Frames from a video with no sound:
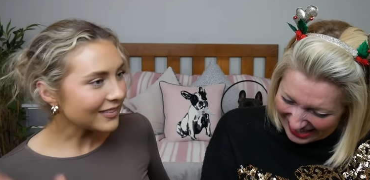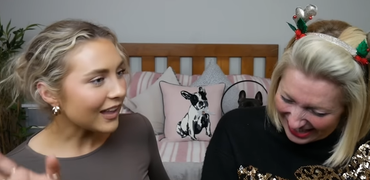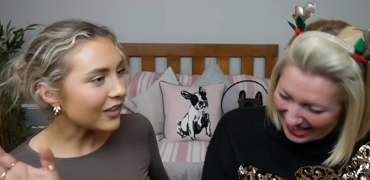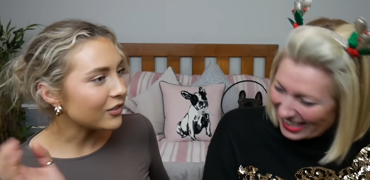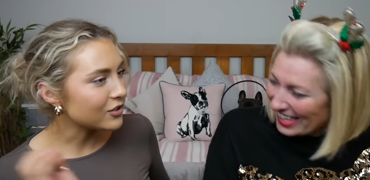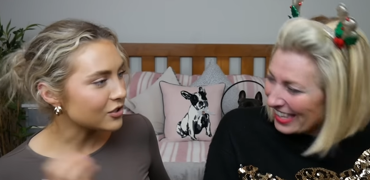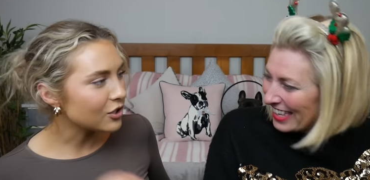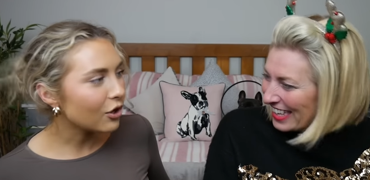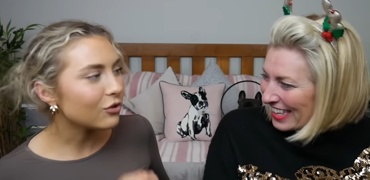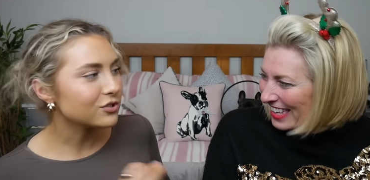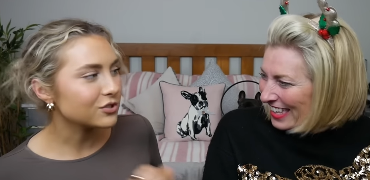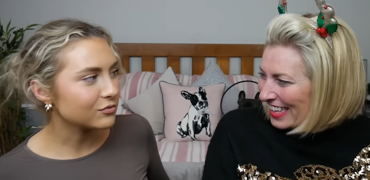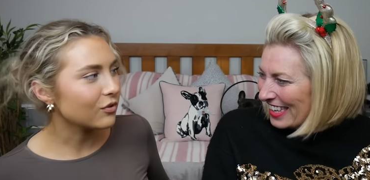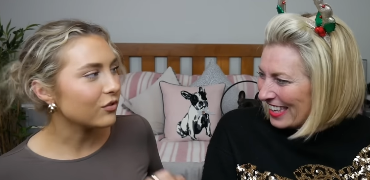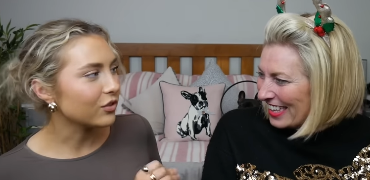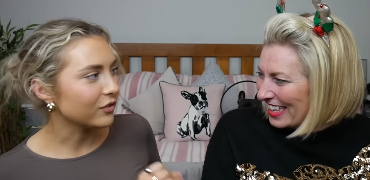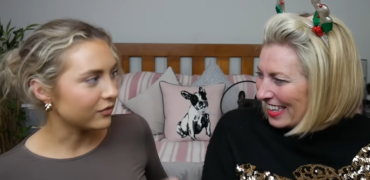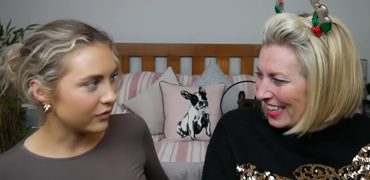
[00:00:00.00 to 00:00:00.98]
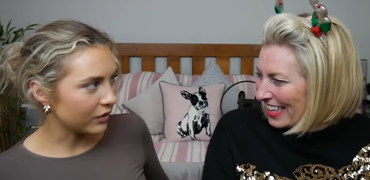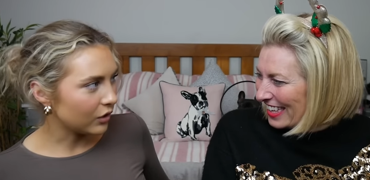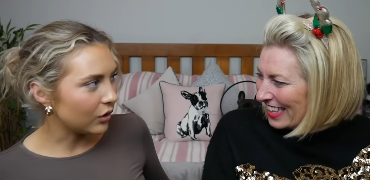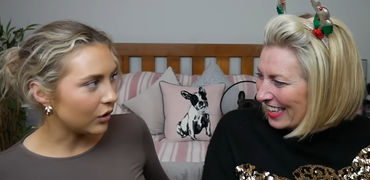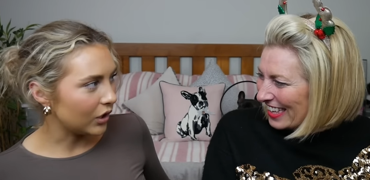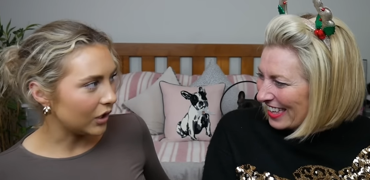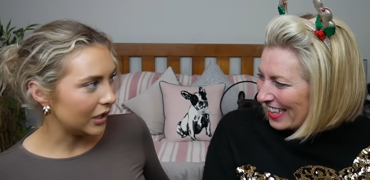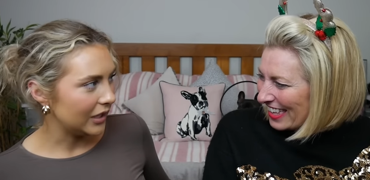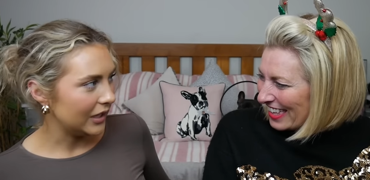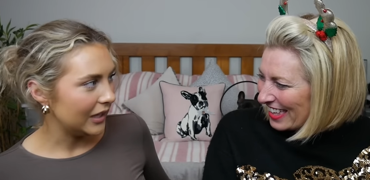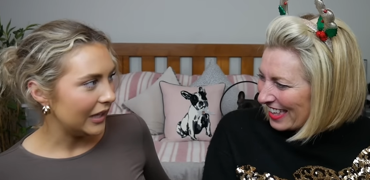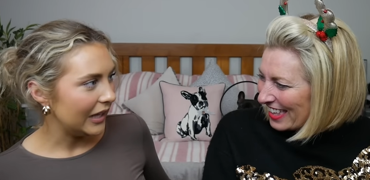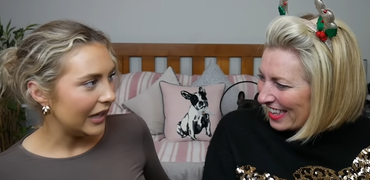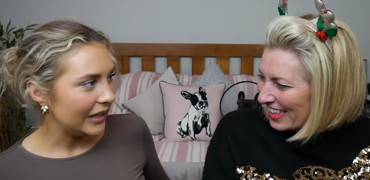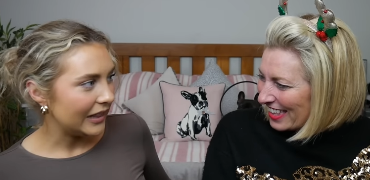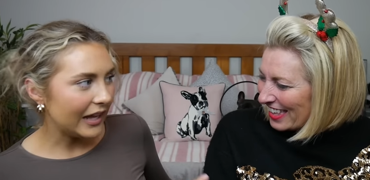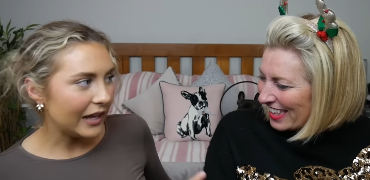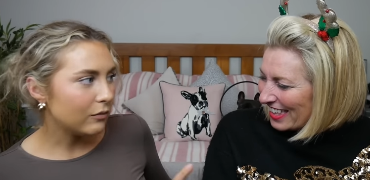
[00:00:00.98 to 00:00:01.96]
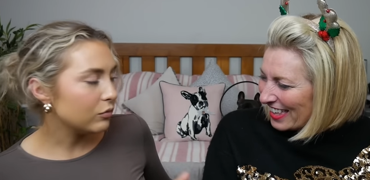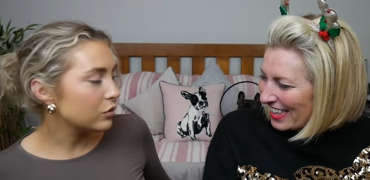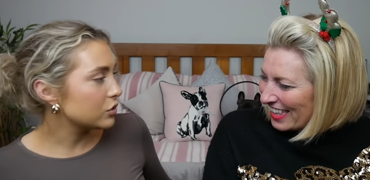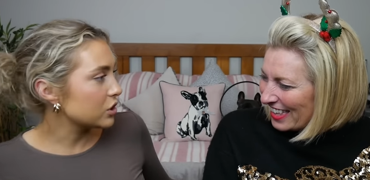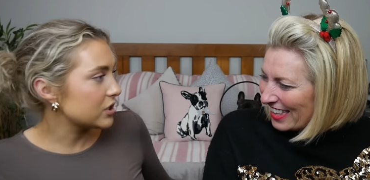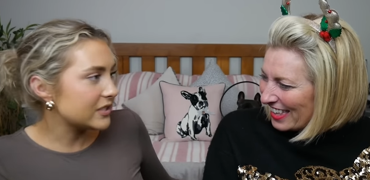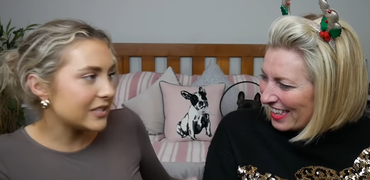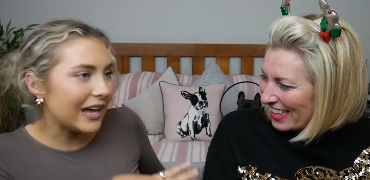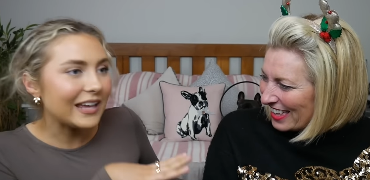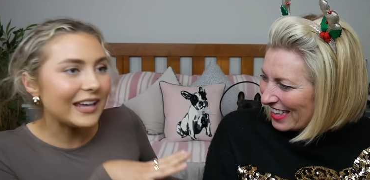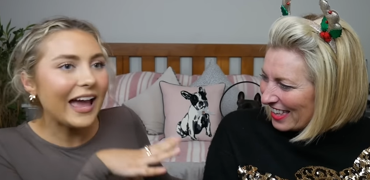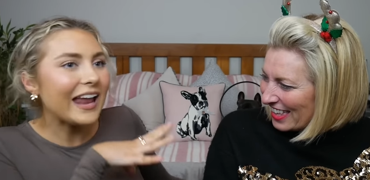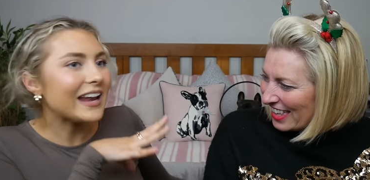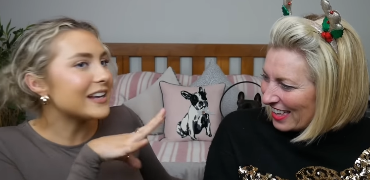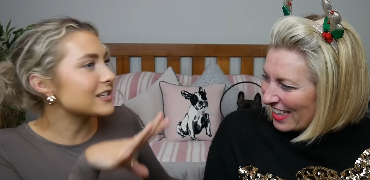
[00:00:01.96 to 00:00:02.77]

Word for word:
Speaker 1: the socks are on the floor. They will just take any